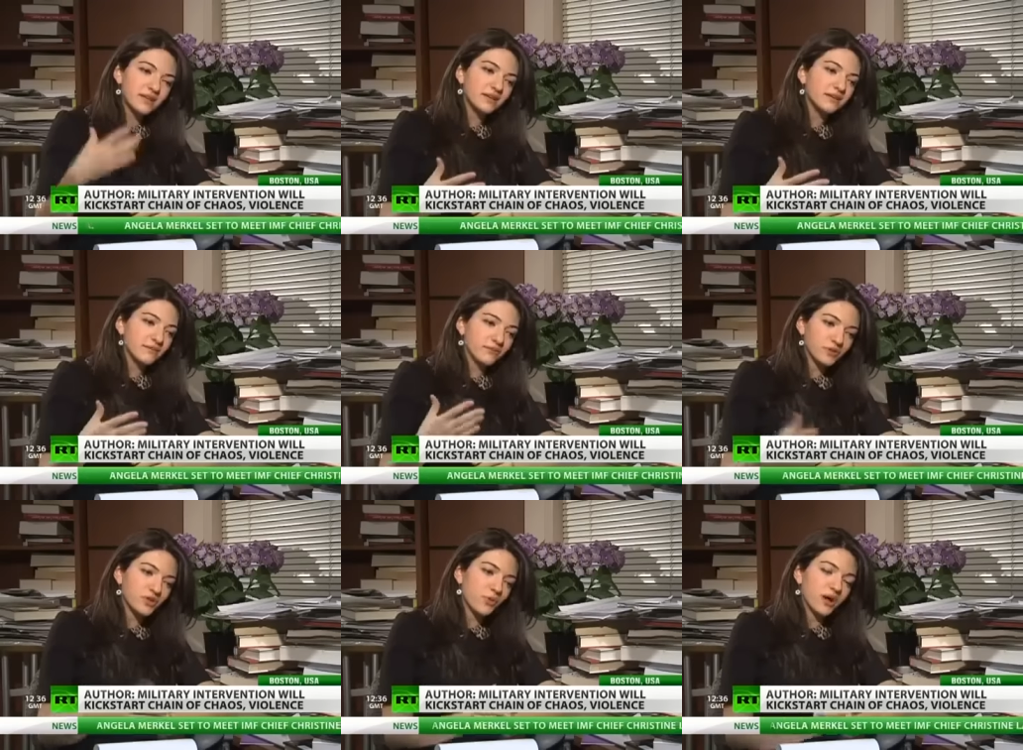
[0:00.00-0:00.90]
in it
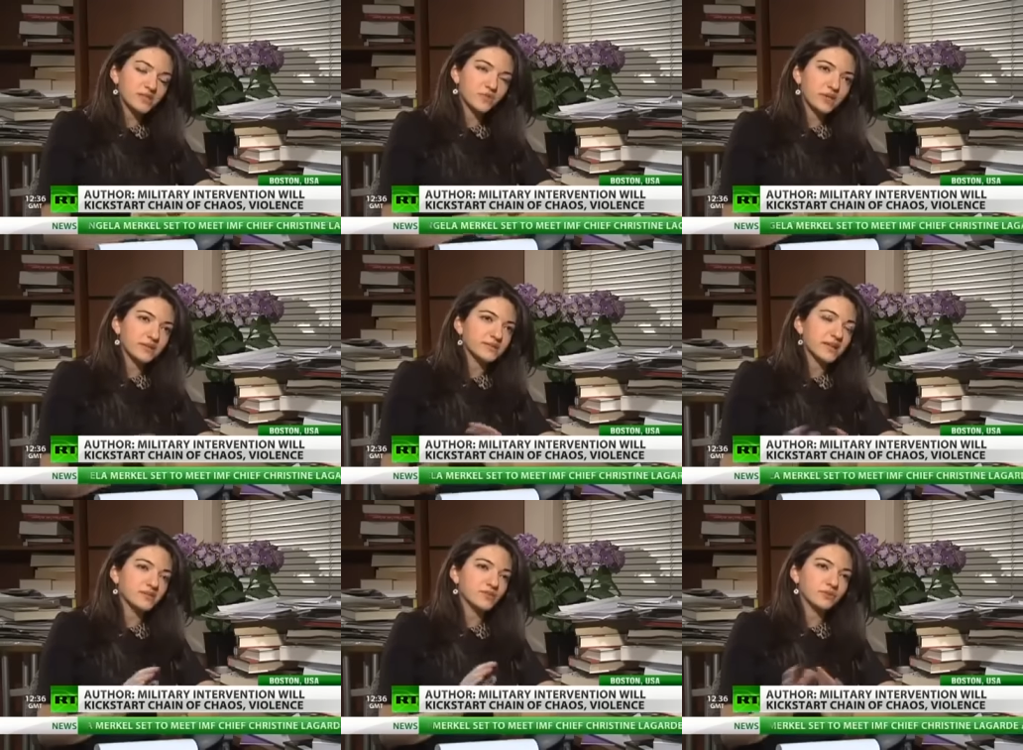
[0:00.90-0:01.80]
for the U.S. when it
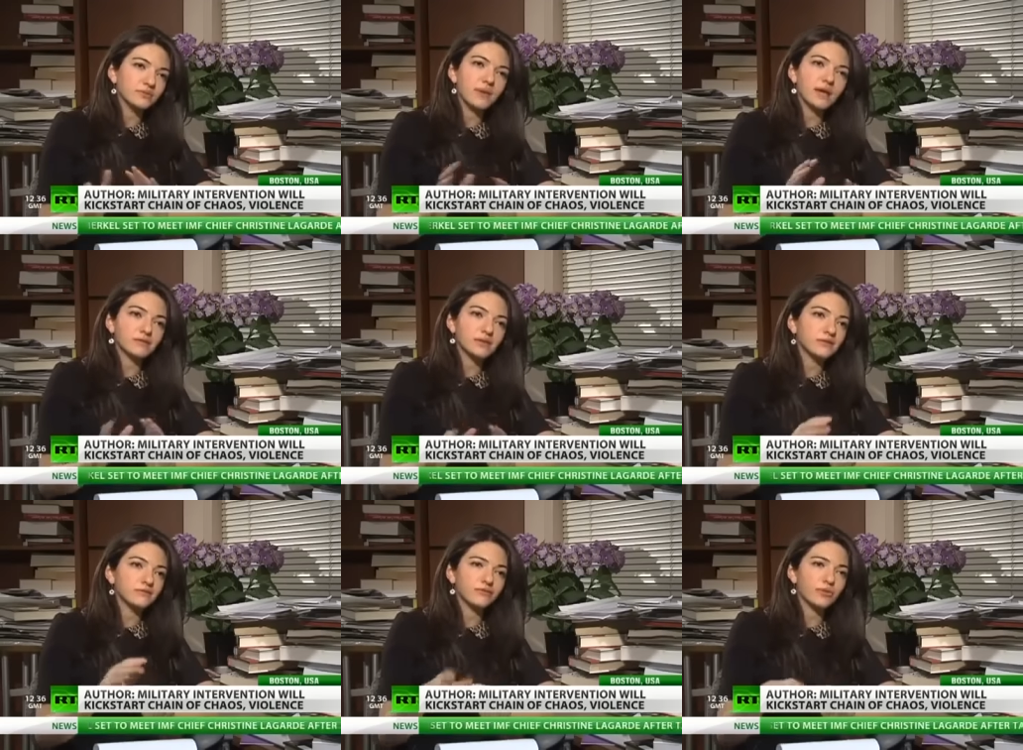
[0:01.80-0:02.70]
decides to meddle
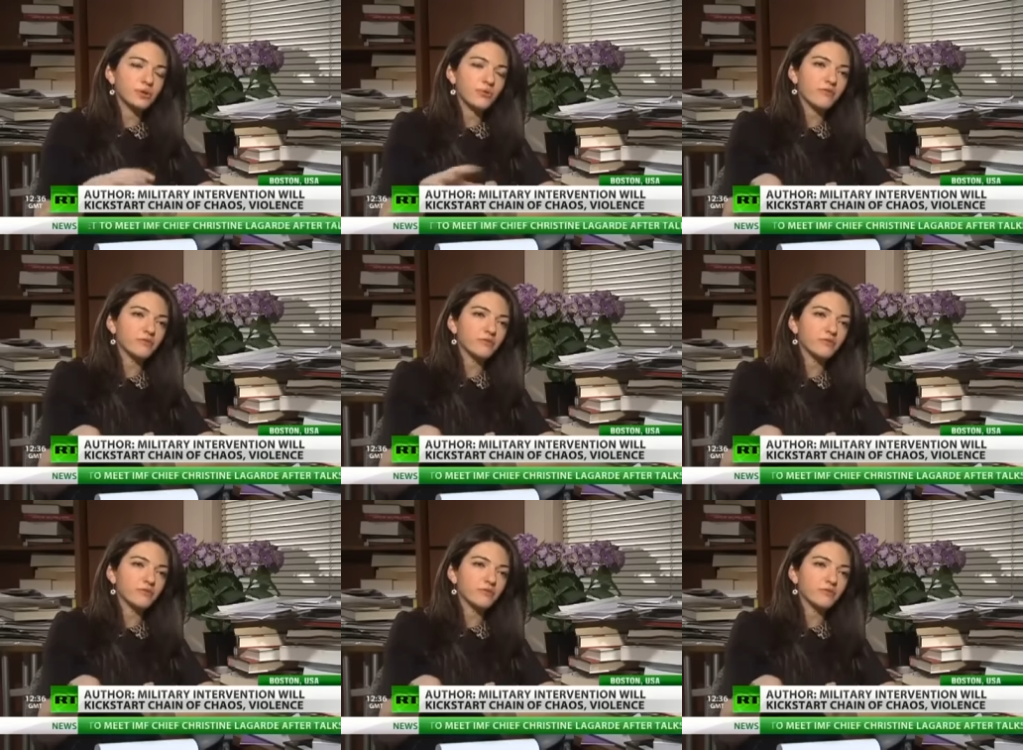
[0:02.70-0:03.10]
in foreign